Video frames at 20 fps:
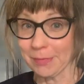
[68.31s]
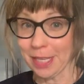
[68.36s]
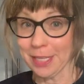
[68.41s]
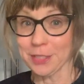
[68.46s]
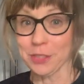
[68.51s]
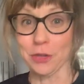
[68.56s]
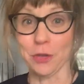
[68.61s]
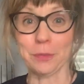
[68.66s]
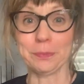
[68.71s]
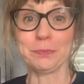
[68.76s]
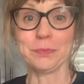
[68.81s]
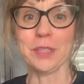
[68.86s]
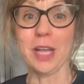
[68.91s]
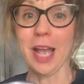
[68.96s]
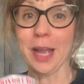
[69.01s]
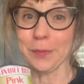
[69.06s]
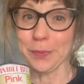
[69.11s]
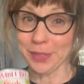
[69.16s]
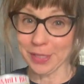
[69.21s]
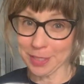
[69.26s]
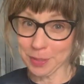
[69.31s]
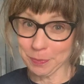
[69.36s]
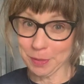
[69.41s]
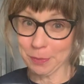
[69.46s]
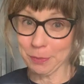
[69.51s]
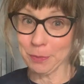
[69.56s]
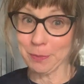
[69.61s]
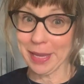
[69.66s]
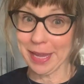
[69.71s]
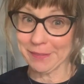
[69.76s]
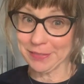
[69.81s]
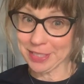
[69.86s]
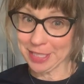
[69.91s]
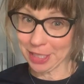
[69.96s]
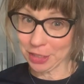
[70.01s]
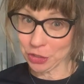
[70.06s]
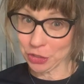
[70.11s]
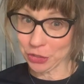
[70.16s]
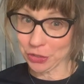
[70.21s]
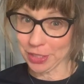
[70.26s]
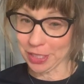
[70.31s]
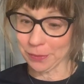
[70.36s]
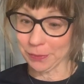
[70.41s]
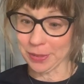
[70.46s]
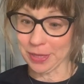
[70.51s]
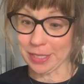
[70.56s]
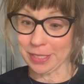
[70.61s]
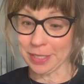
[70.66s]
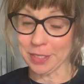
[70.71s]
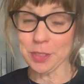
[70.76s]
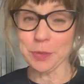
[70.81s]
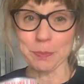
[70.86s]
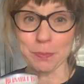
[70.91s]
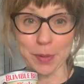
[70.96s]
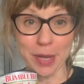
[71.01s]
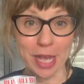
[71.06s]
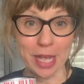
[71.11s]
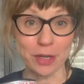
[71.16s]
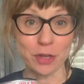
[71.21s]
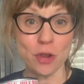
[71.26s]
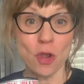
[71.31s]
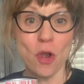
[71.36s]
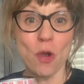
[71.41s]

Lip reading: So I realize people may have a texture thing with this, but